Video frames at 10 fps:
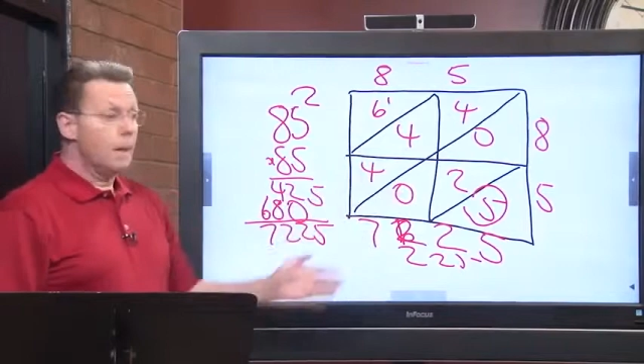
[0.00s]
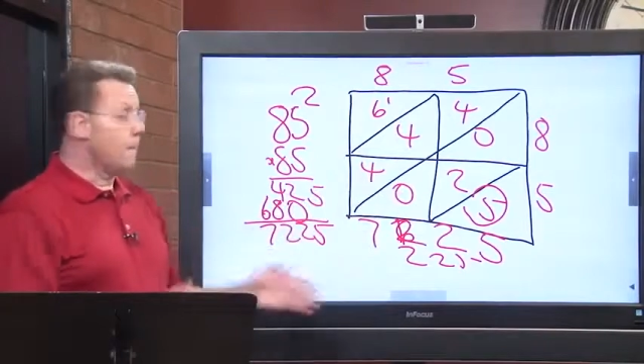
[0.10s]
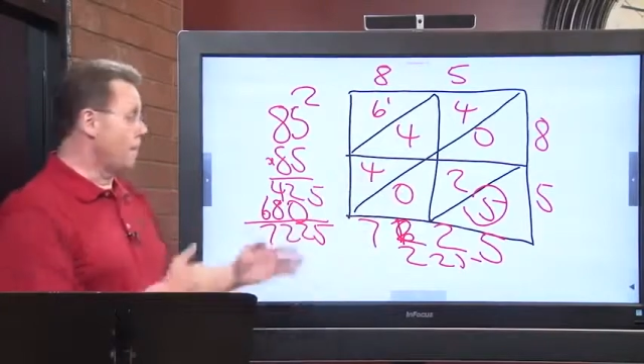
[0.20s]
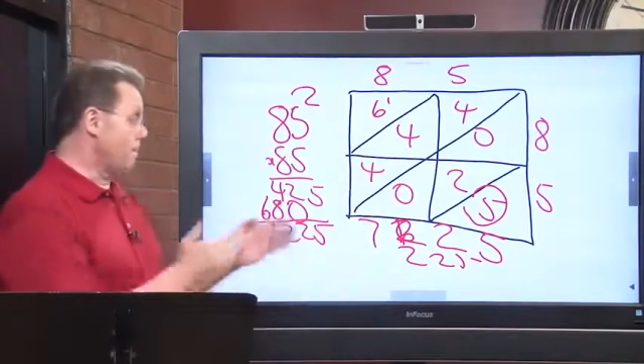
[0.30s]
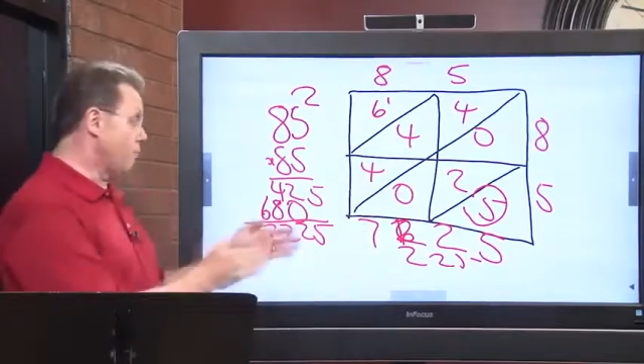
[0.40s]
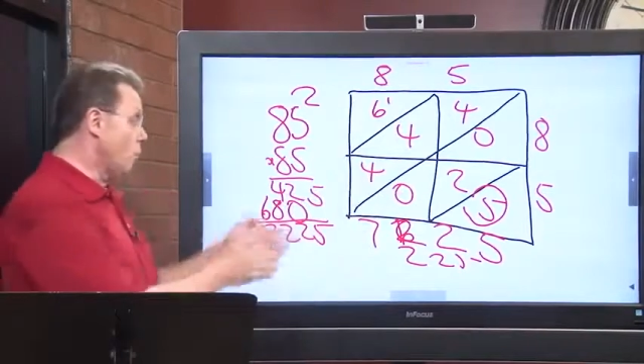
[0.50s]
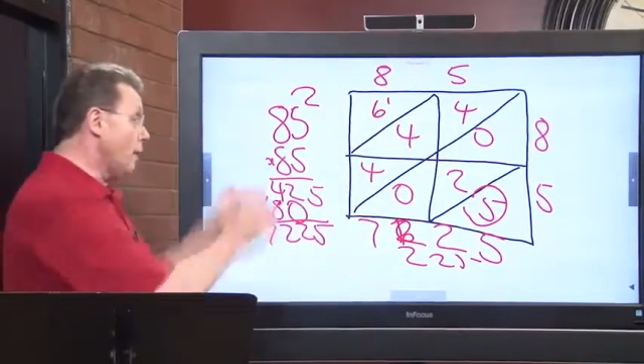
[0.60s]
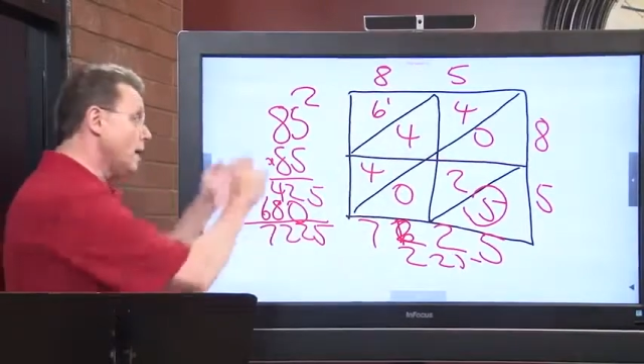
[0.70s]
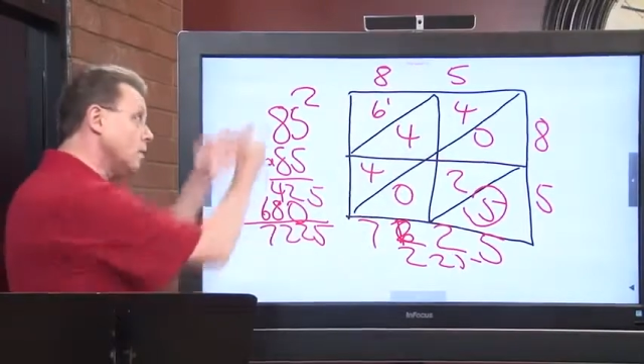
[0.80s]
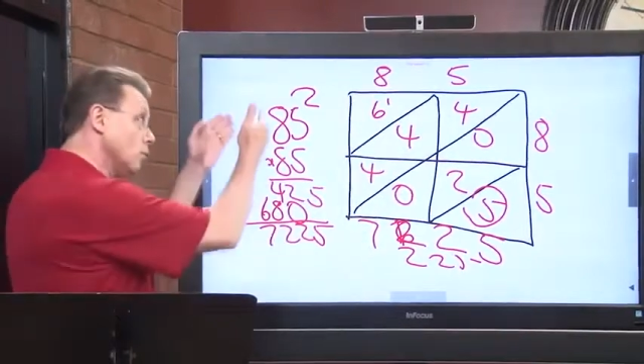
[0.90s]
But before
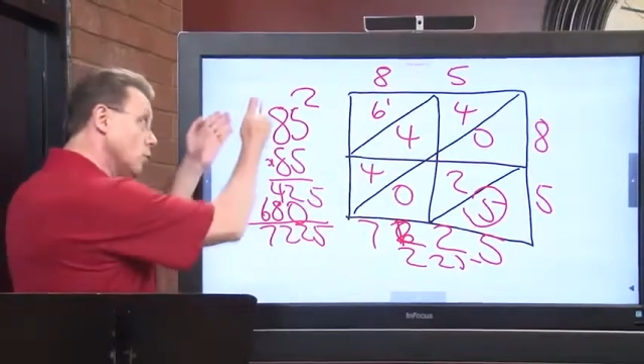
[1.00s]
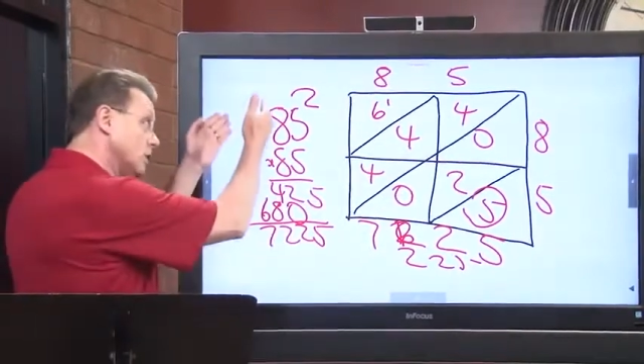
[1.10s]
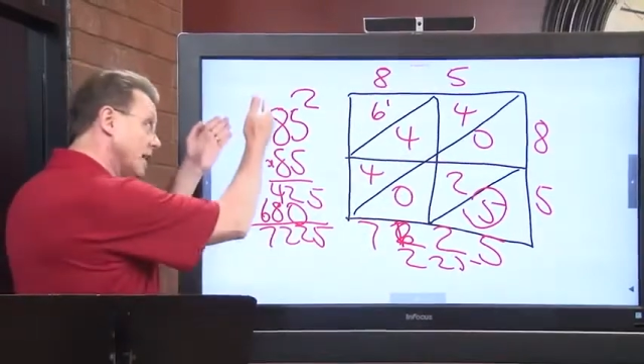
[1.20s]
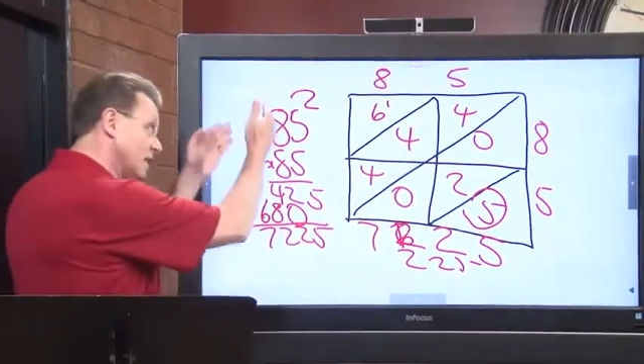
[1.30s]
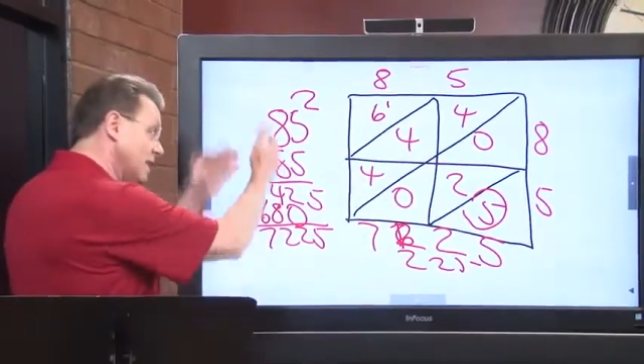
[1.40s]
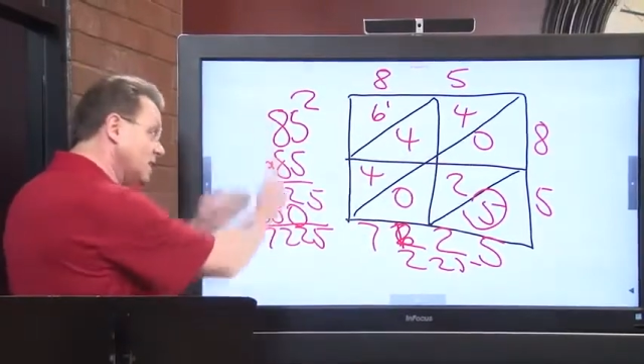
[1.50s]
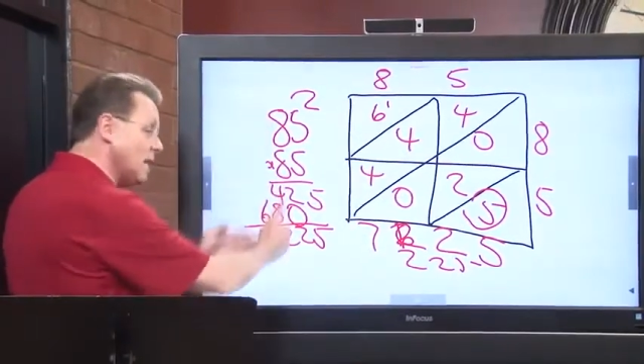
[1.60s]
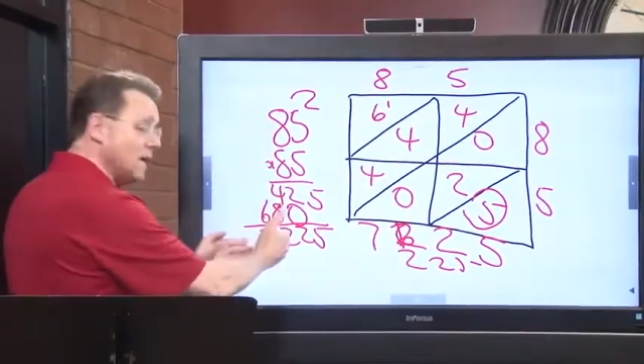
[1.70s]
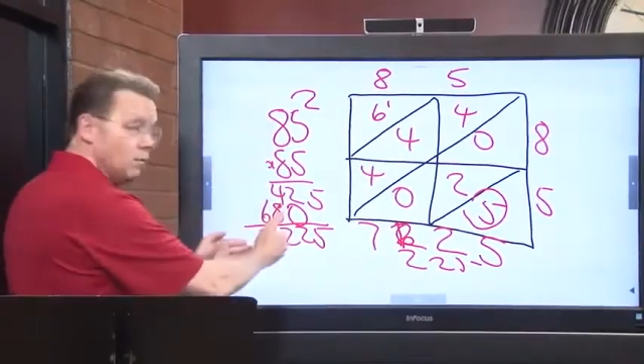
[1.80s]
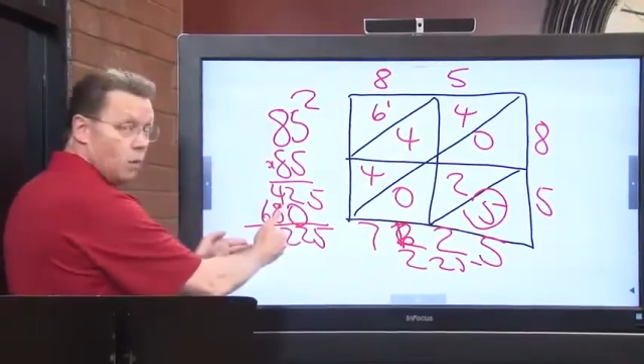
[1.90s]
we looked at this
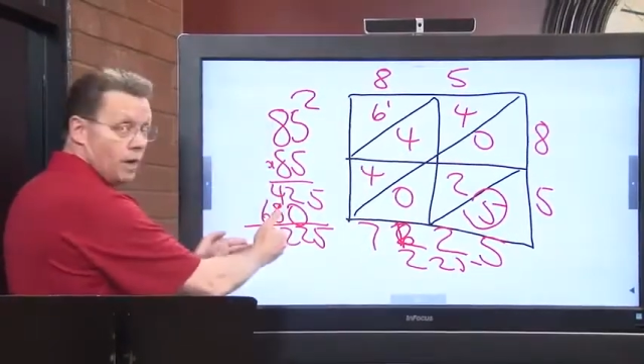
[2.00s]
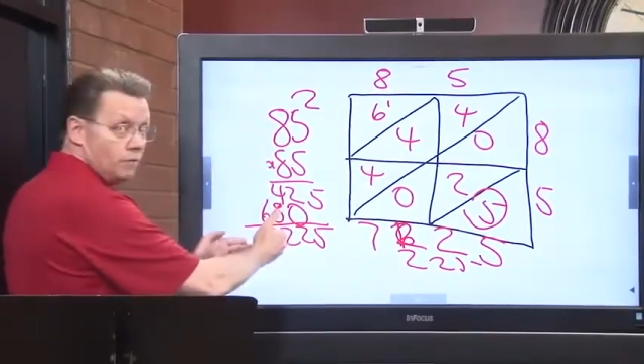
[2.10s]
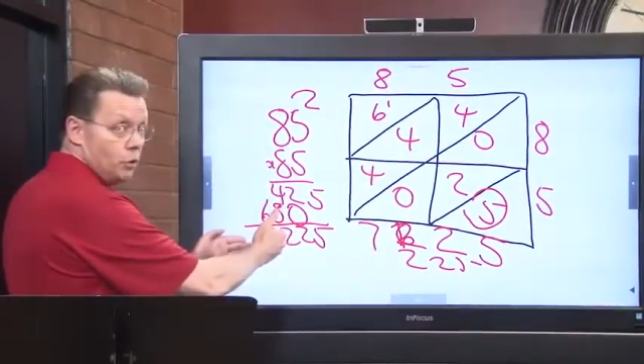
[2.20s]
kind of way of